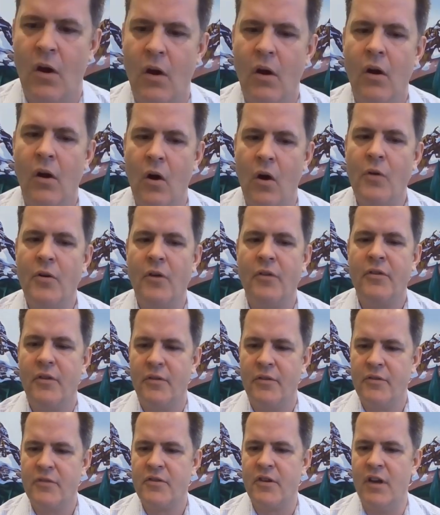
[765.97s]
Oh no, there's a
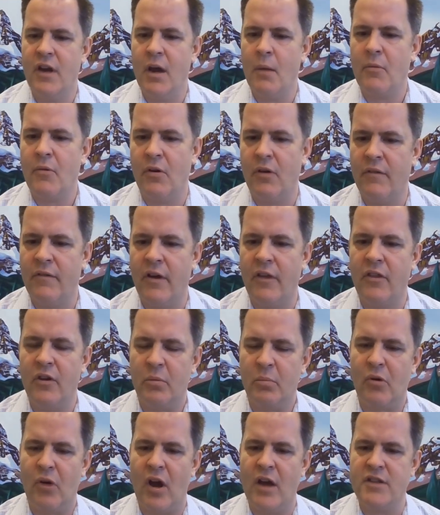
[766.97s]
number of other
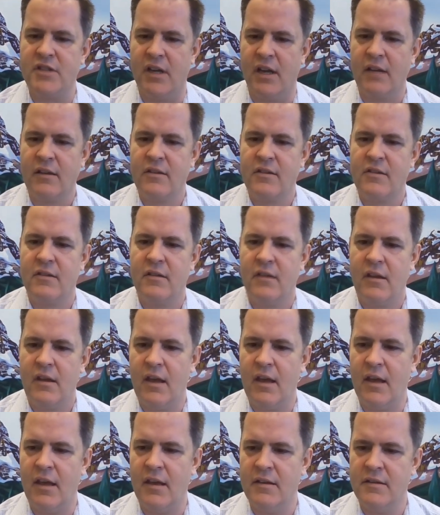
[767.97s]
projects,
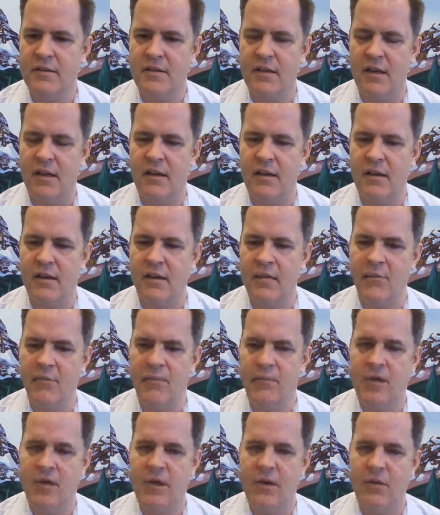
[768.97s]
and
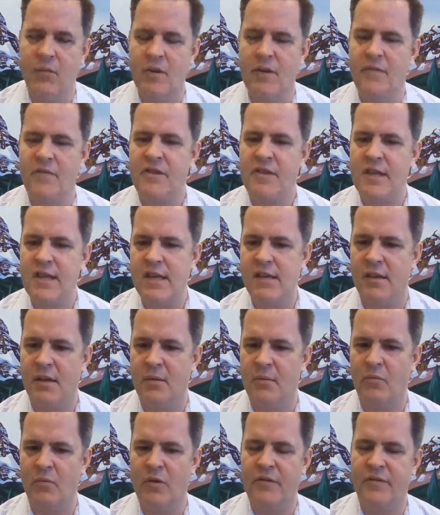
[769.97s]
we've seen them, we
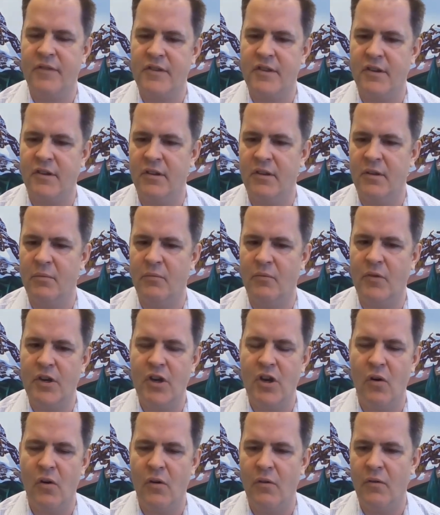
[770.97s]
visited them. We know
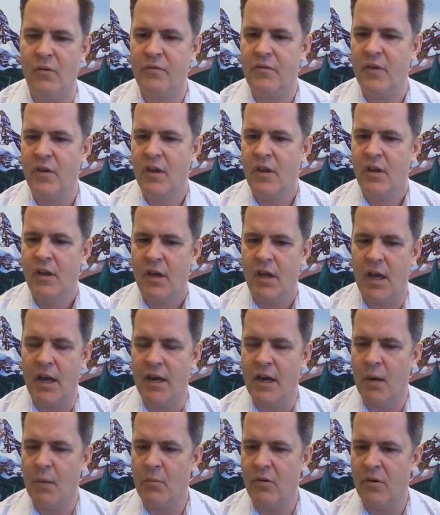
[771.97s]
of a
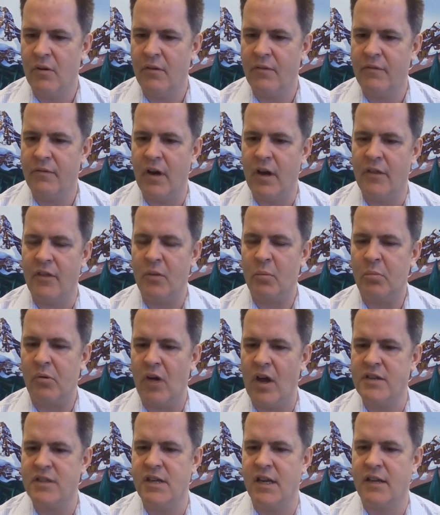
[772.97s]
number of other
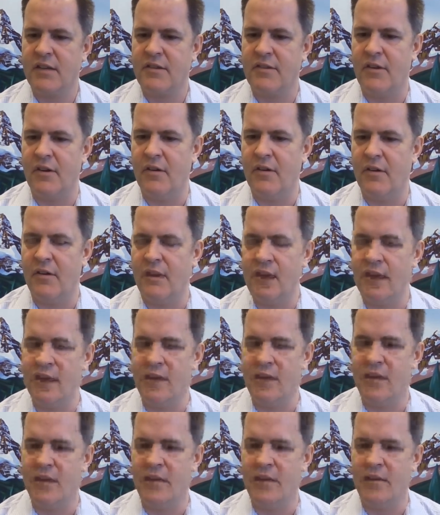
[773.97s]
projects that are
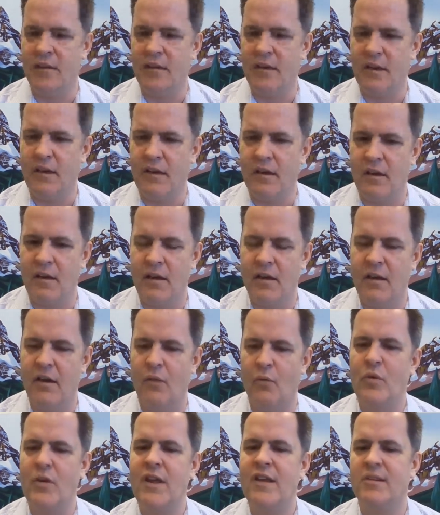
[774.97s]
in a
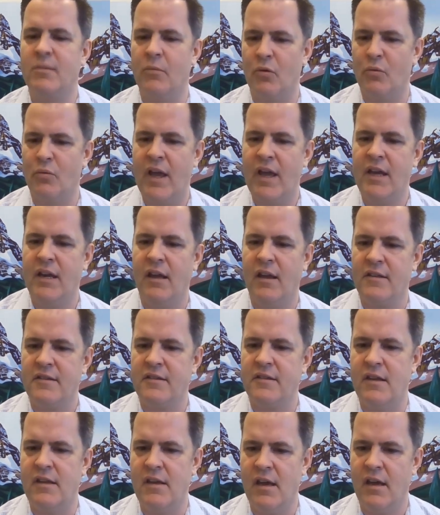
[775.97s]
reasonable radius to
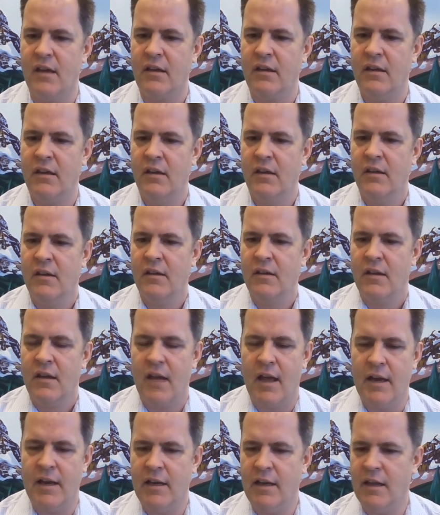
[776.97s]
Ying, and
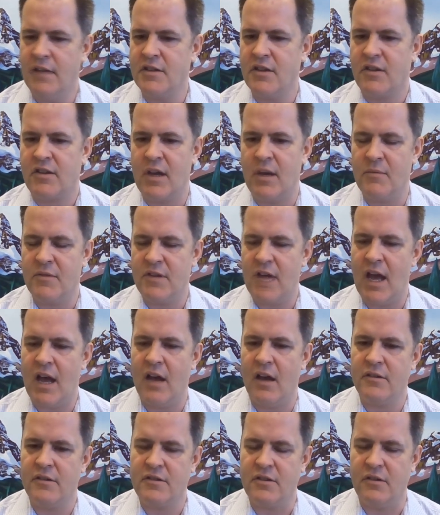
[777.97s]
it just comes down
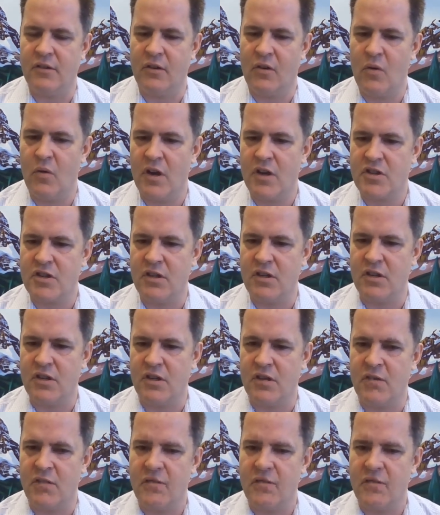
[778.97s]
to the question of